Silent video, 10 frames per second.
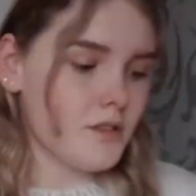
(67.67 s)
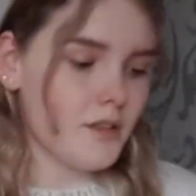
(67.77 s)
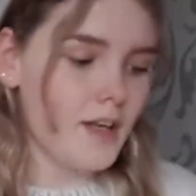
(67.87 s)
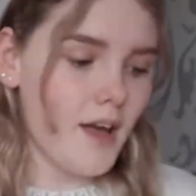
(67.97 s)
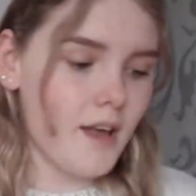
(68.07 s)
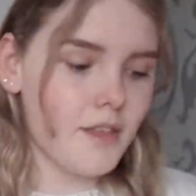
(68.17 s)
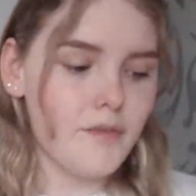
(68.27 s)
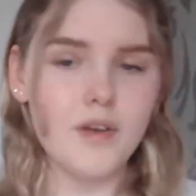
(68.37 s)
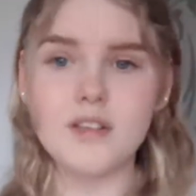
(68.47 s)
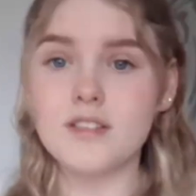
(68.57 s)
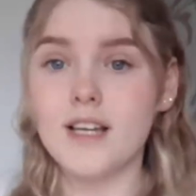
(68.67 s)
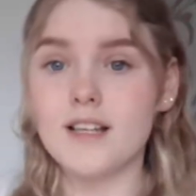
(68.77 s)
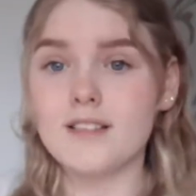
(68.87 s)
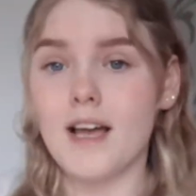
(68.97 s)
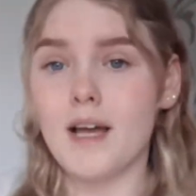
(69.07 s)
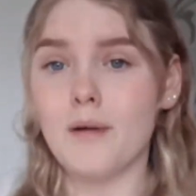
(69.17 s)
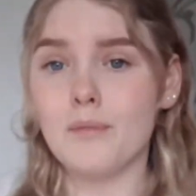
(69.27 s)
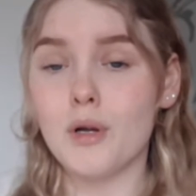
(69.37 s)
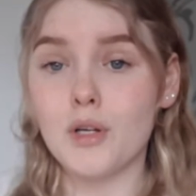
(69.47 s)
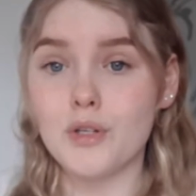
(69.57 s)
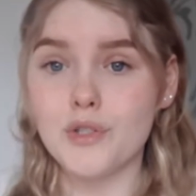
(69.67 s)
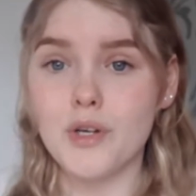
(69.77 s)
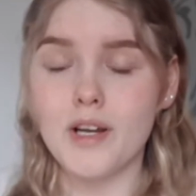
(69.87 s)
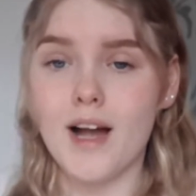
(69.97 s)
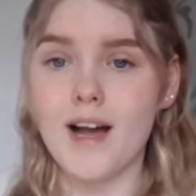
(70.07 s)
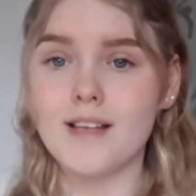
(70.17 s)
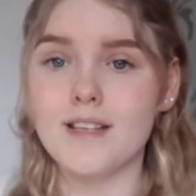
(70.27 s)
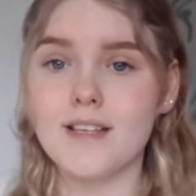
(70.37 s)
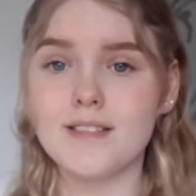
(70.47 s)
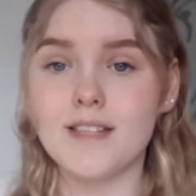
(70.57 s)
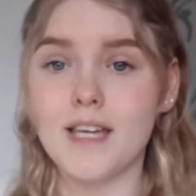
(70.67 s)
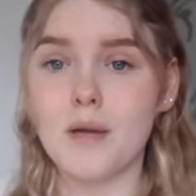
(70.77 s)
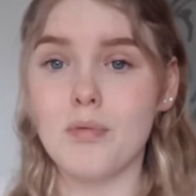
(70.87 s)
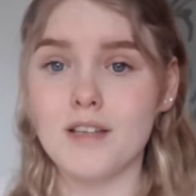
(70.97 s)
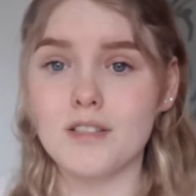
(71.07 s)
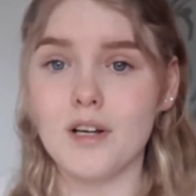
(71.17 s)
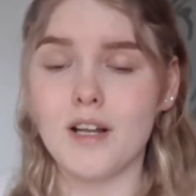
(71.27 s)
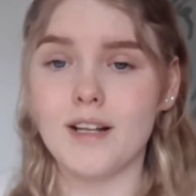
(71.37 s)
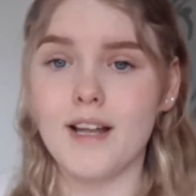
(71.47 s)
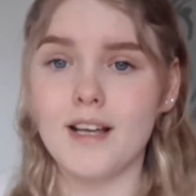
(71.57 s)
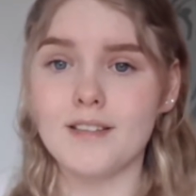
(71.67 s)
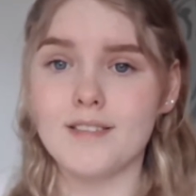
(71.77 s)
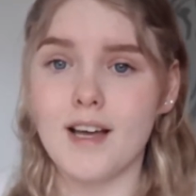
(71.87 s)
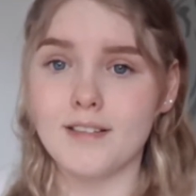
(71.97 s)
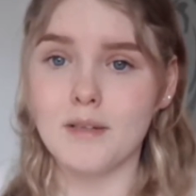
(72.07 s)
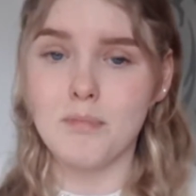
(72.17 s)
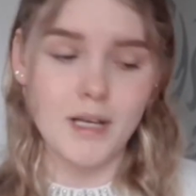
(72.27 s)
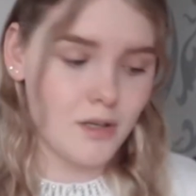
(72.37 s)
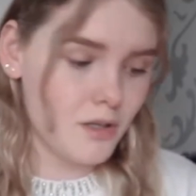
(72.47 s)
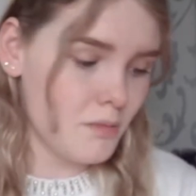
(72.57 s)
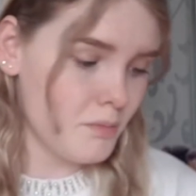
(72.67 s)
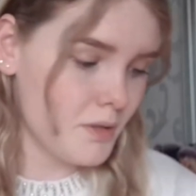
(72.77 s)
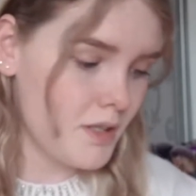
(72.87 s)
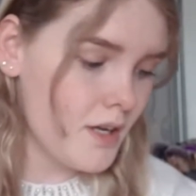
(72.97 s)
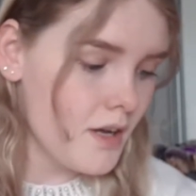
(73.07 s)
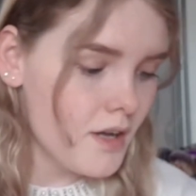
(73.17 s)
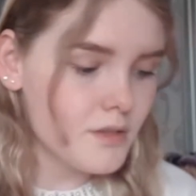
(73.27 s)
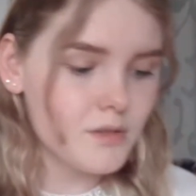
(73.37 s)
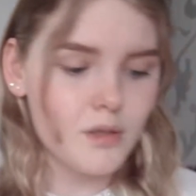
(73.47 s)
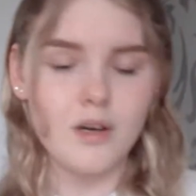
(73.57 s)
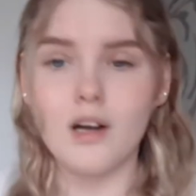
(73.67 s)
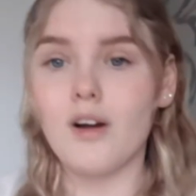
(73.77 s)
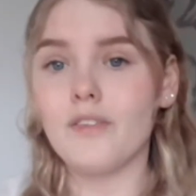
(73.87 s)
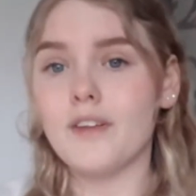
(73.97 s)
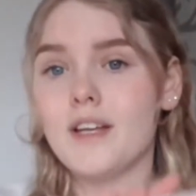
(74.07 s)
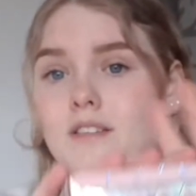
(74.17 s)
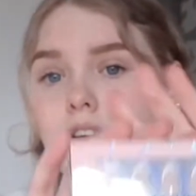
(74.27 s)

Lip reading: yeah, the first things I am going to show you guys is the press-on nails that I did pick up. So I got these